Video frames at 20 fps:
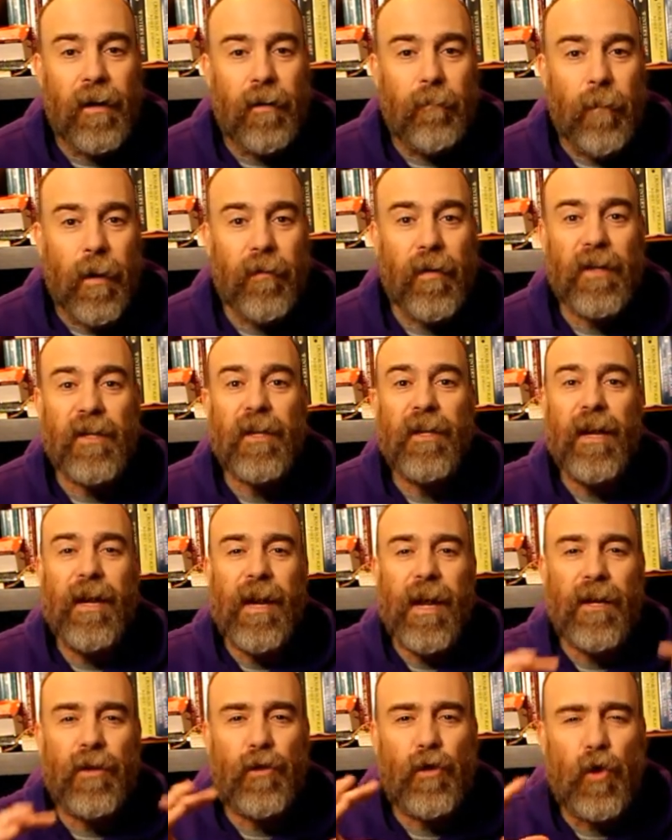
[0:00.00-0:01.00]
my friends, and then
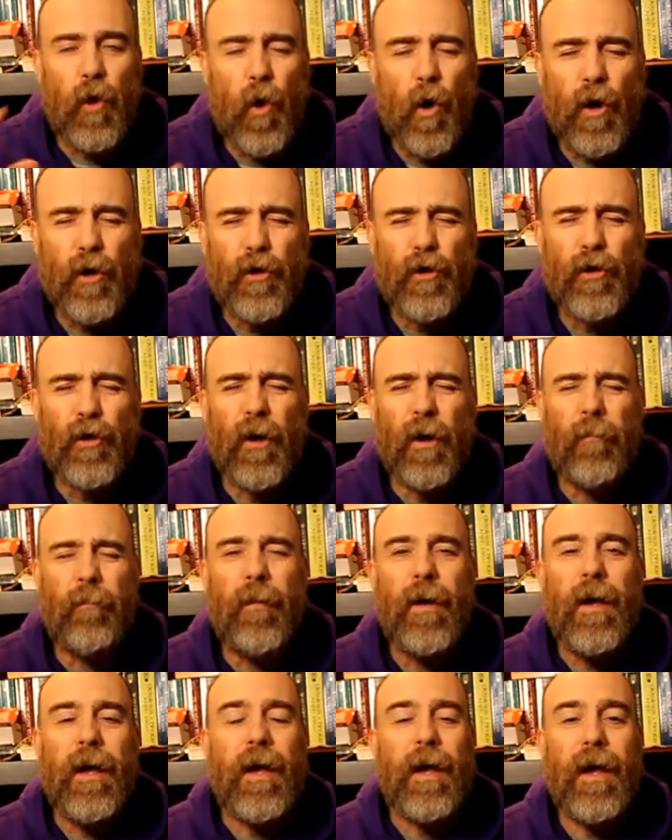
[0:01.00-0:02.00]
they'd torture them
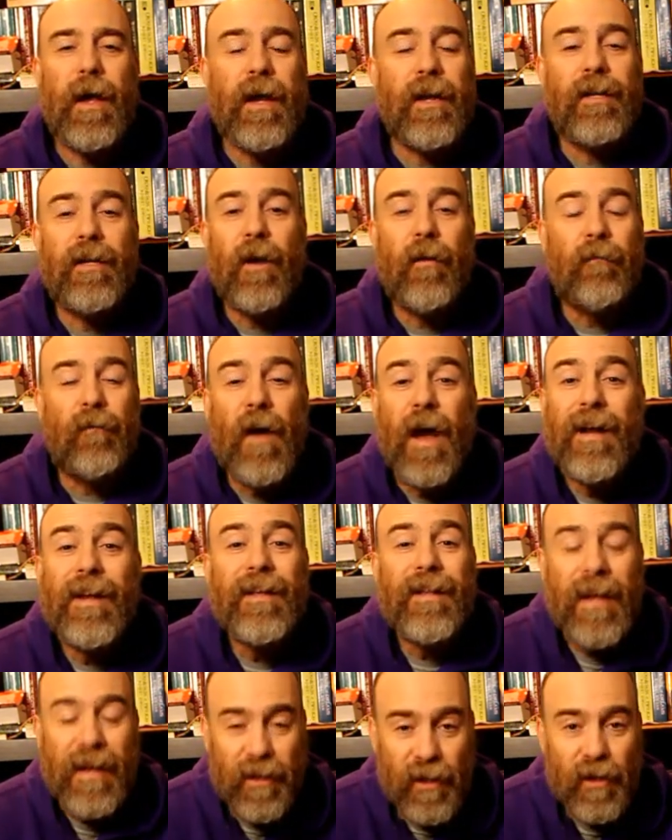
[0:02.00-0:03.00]
eh, until finally
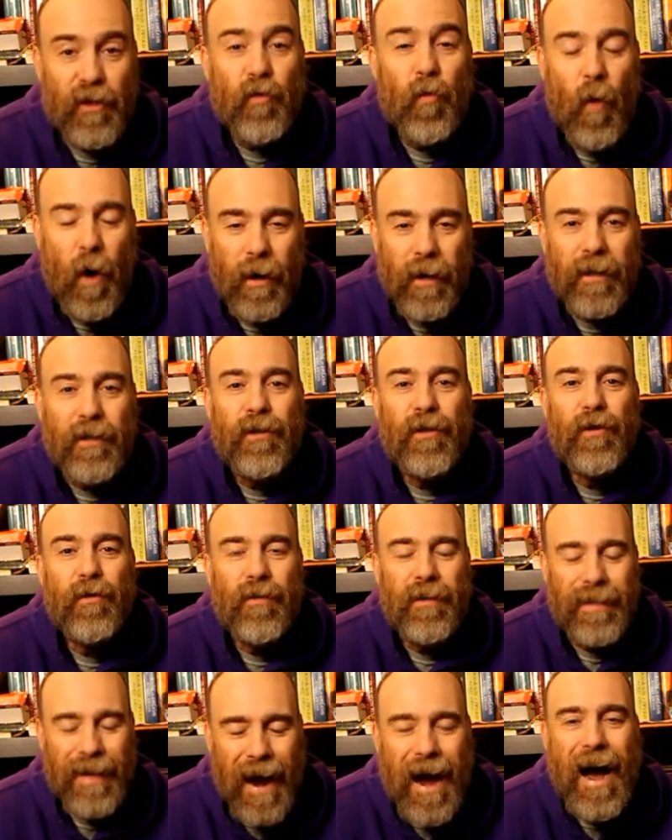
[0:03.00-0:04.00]
they just wanted to
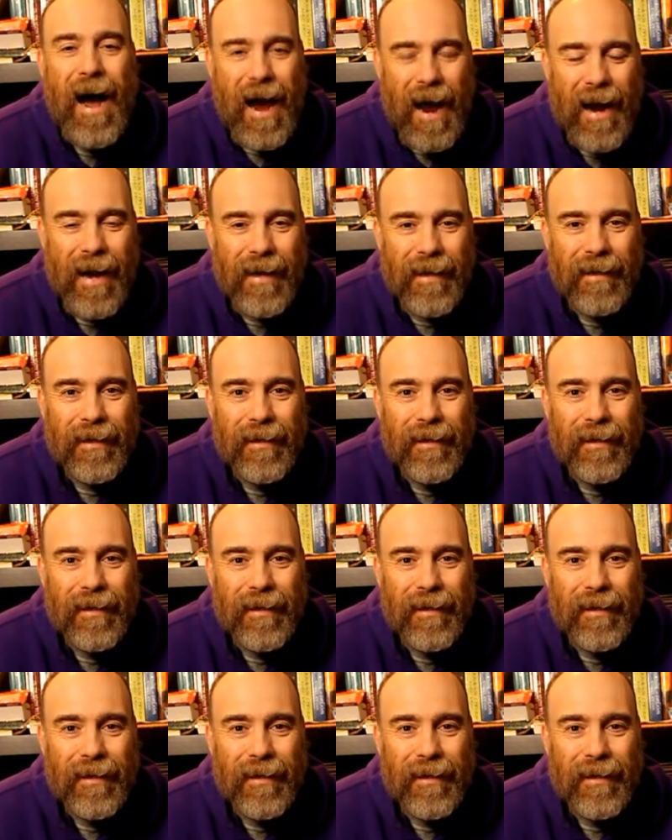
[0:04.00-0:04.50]
die